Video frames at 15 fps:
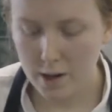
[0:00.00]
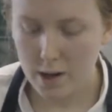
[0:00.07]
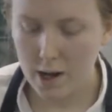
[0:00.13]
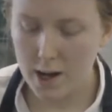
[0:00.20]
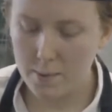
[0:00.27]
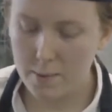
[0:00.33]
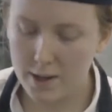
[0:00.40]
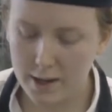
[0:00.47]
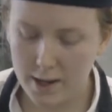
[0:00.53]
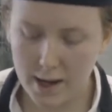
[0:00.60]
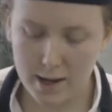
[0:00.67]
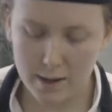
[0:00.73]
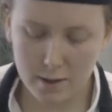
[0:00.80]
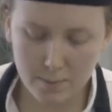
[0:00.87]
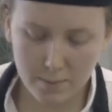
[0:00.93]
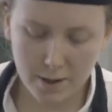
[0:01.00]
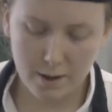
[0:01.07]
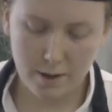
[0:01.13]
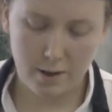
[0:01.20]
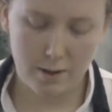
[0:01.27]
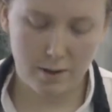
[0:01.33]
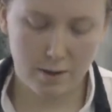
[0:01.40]
at the end
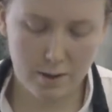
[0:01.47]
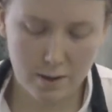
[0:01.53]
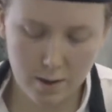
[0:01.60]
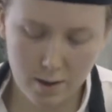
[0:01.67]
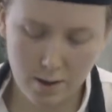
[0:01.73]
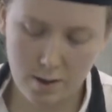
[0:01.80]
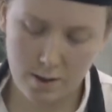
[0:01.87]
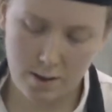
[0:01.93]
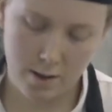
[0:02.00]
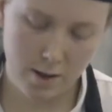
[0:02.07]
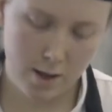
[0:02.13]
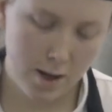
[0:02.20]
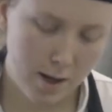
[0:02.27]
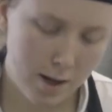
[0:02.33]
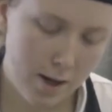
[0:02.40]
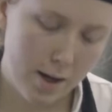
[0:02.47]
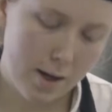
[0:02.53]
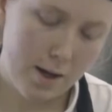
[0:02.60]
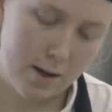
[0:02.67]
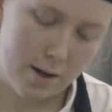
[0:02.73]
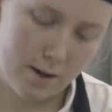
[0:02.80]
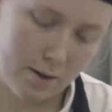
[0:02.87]
because
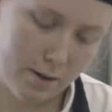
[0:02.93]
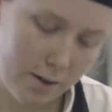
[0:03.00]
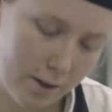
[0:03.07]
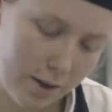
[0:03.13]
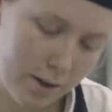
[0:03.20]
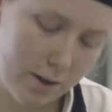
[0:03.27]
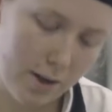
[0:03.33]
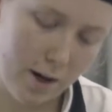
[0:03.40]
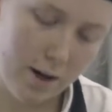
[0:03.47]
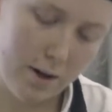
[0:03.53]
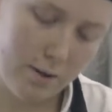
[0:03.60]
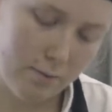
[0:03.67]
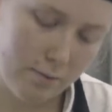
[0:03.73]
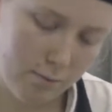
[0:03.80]
it'll just start